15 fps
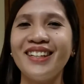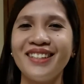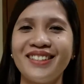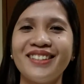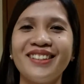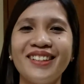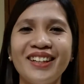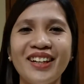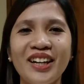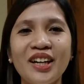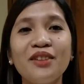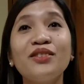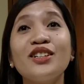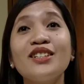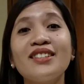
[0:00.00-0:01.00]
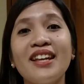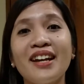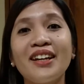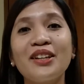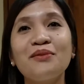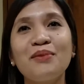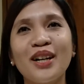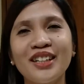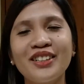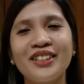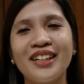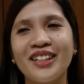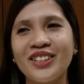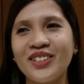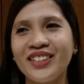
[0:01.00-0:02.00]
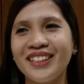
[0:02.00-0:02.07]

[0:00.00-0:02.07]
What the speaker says: Yes. Uh-huh. I'm her second mother.